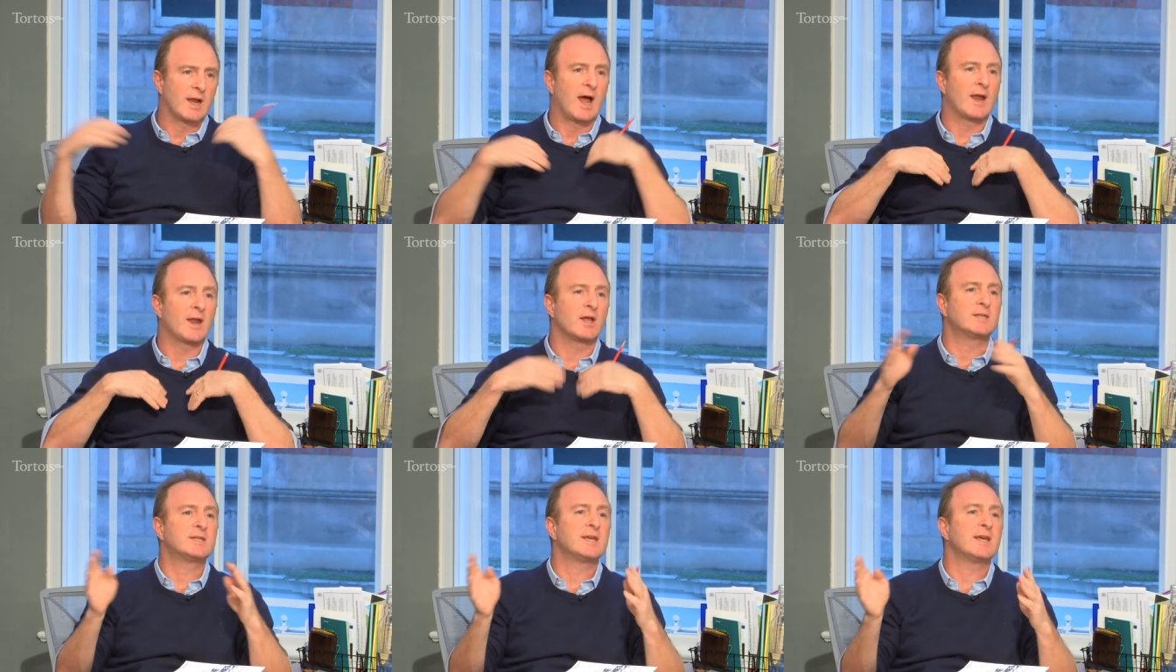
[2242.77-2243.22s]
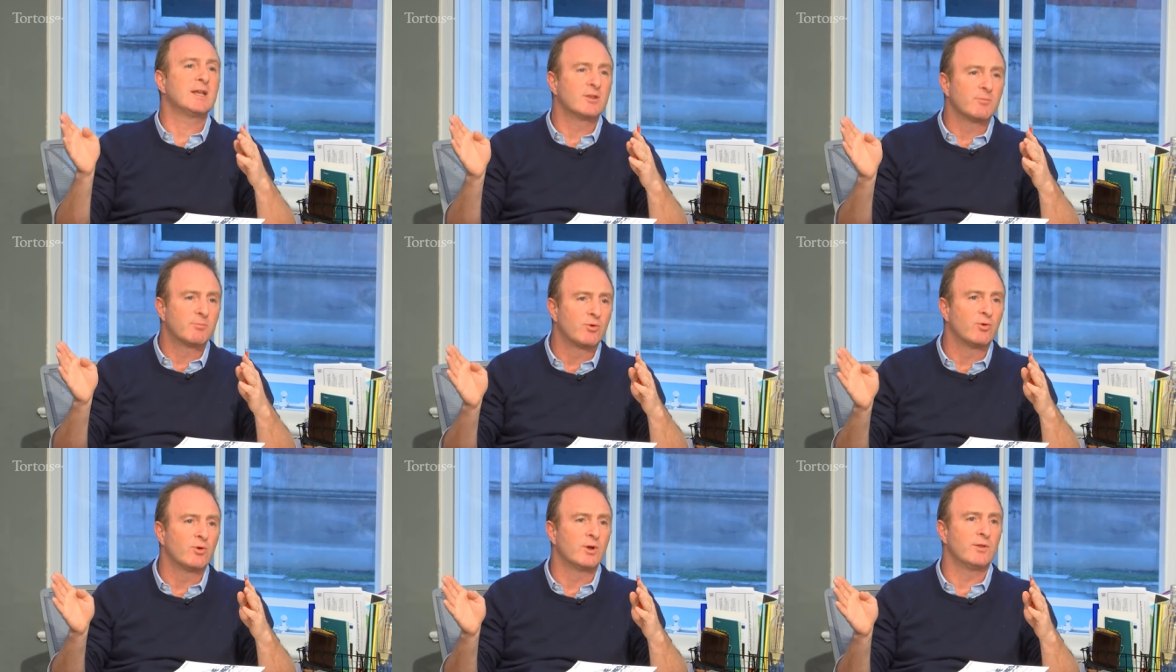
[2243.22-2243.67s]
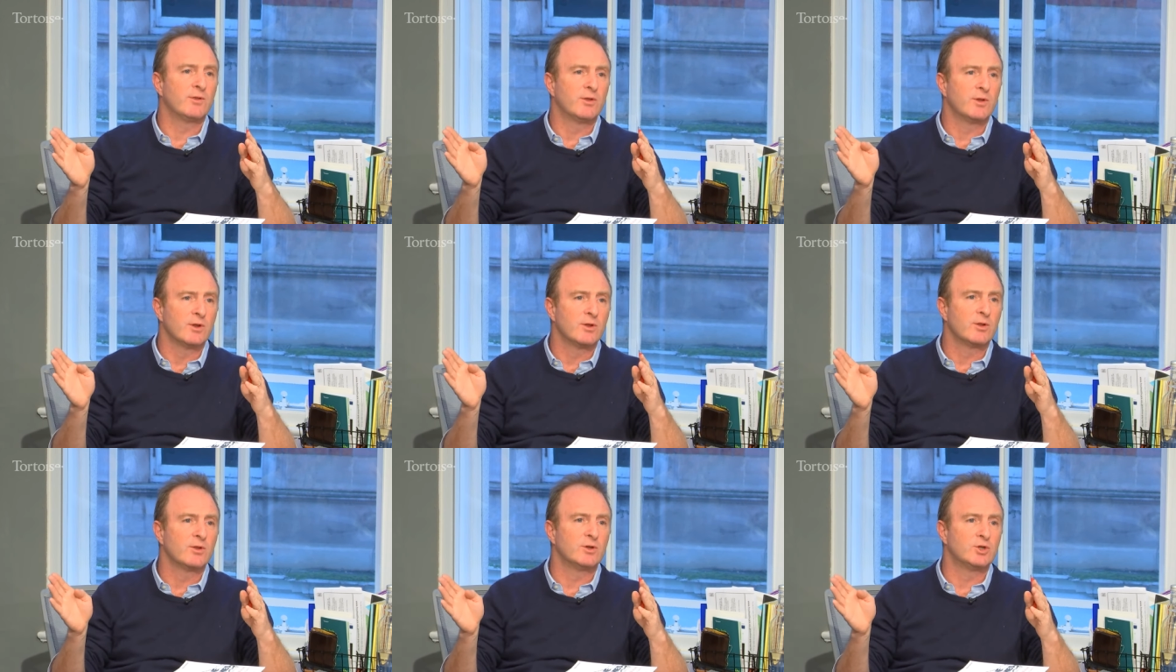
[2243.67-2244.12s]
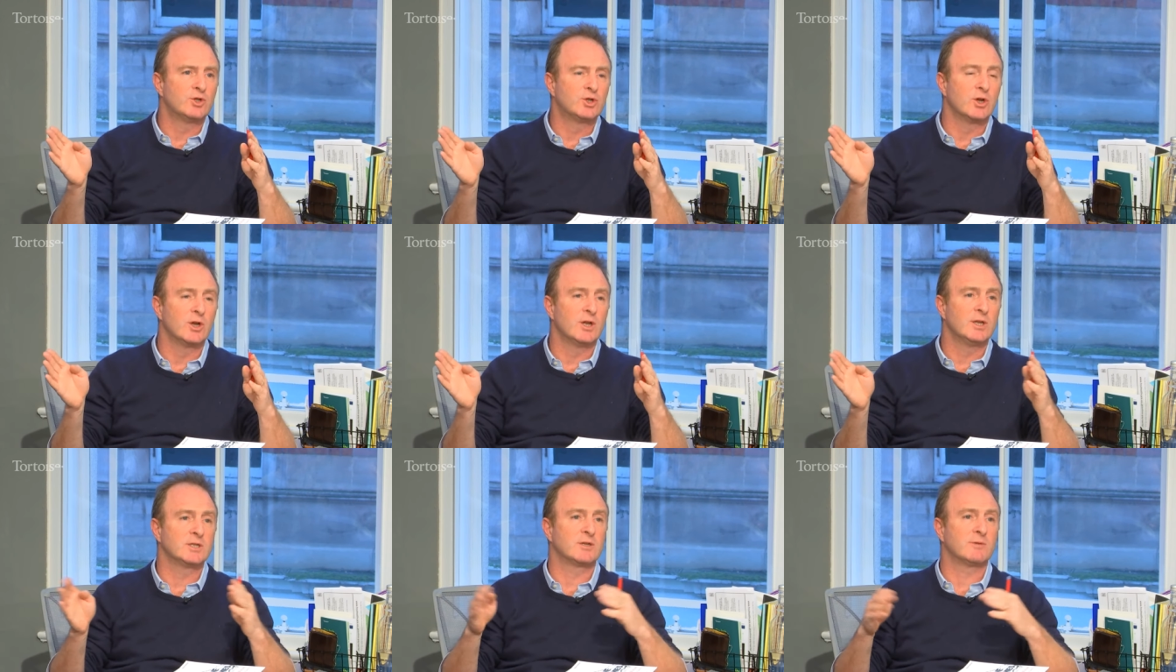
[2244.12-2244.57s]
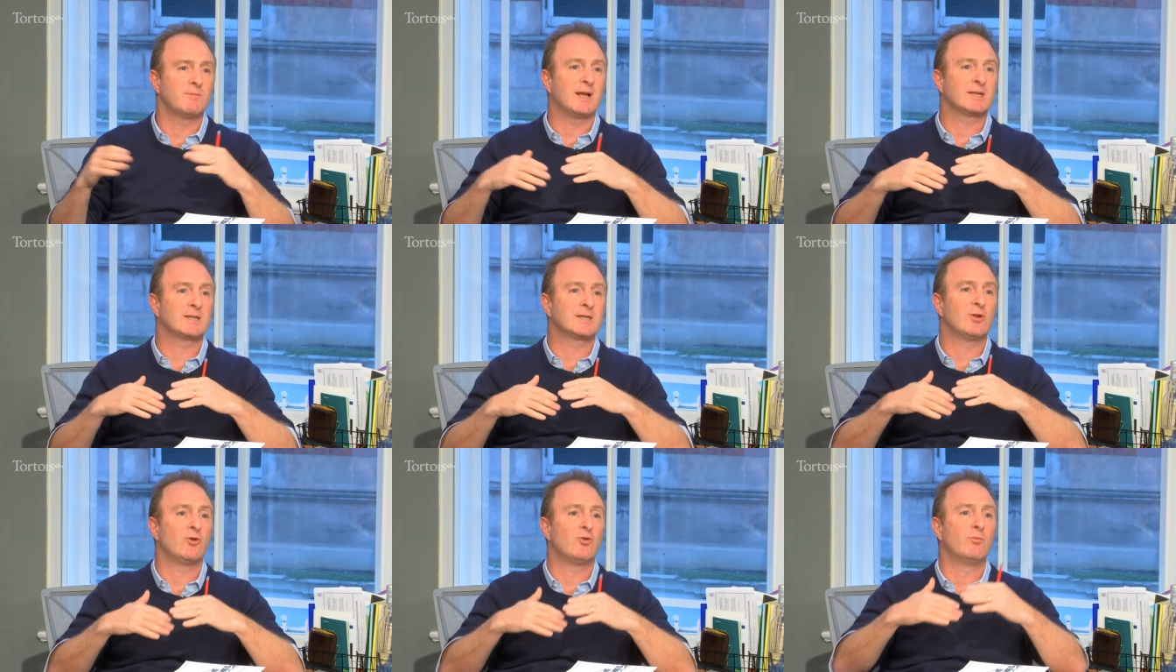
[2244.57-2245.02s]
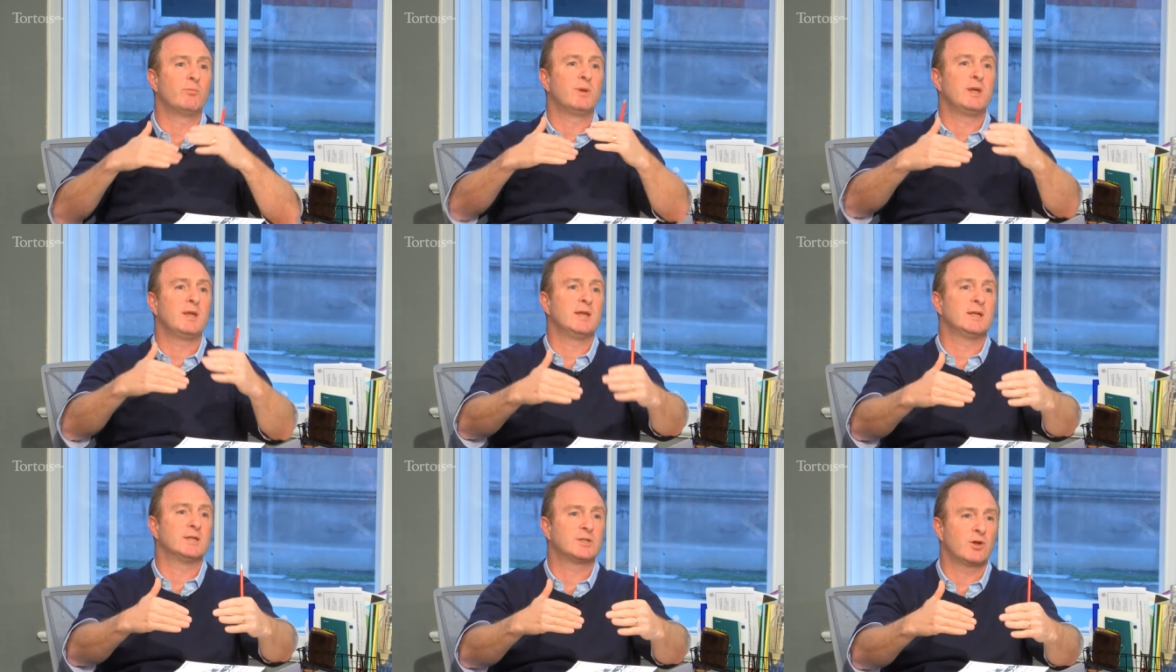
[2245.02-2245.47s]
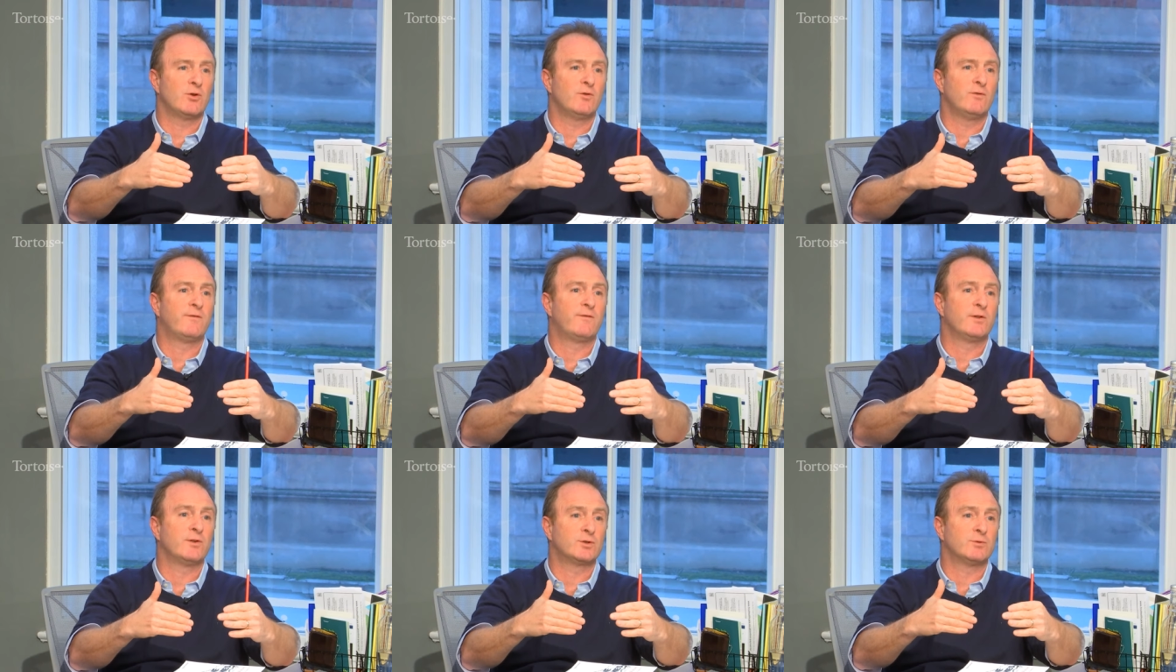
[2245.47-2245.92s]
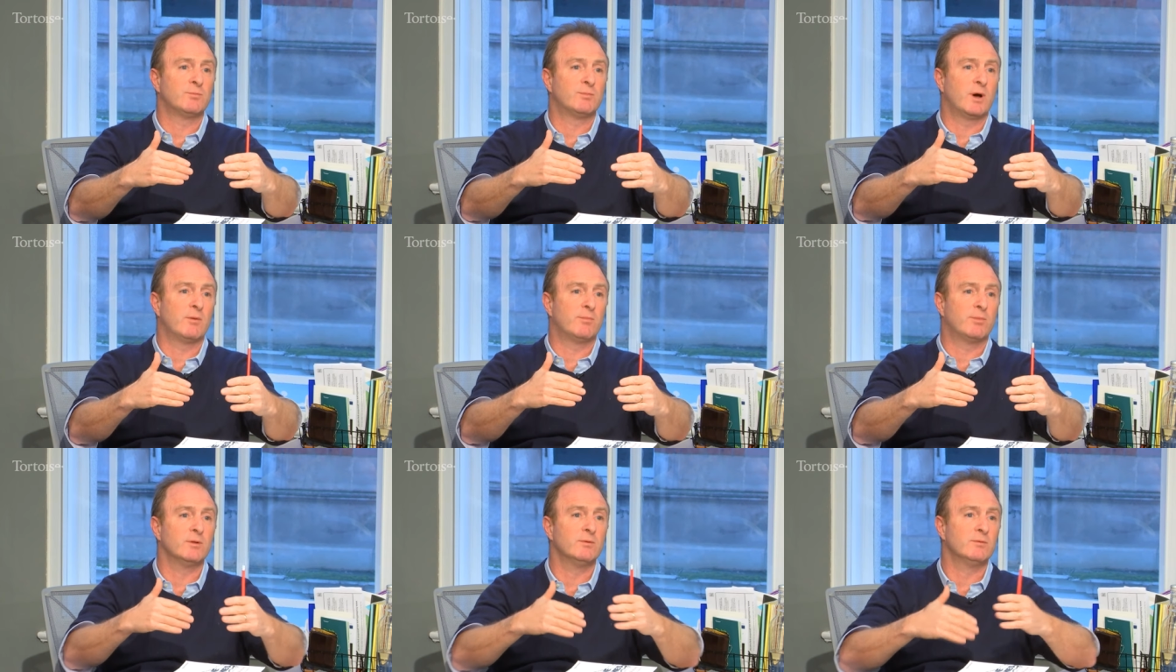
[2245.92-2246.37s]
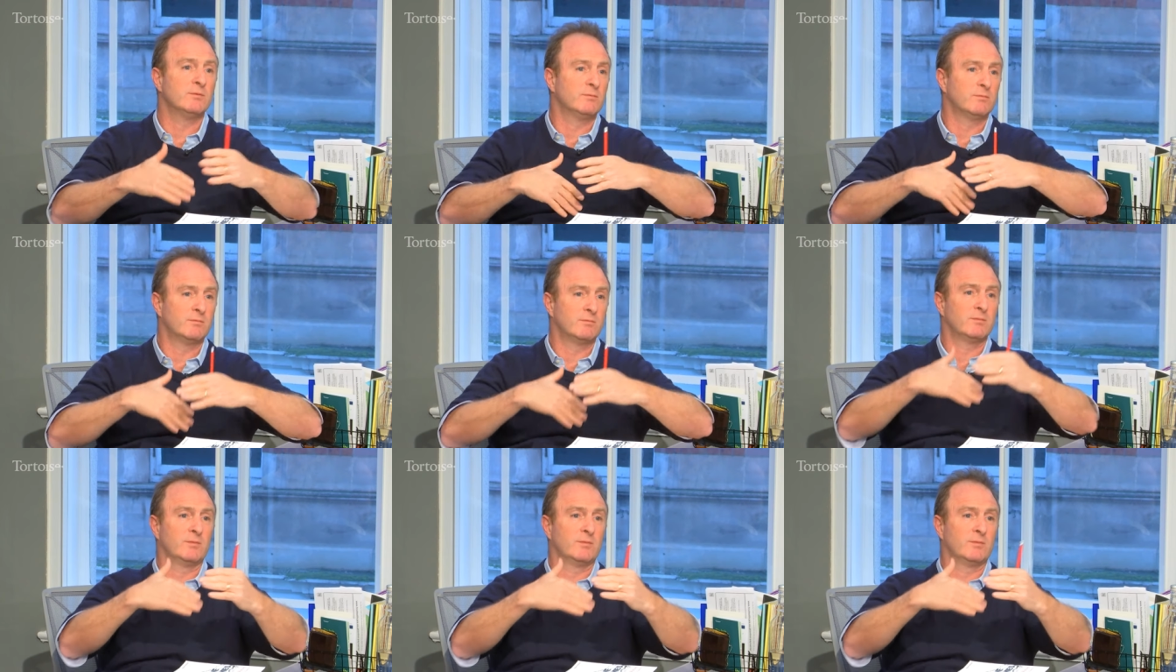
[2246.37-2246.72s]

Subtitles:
And I take the point that journalism has long been its own filter bubble.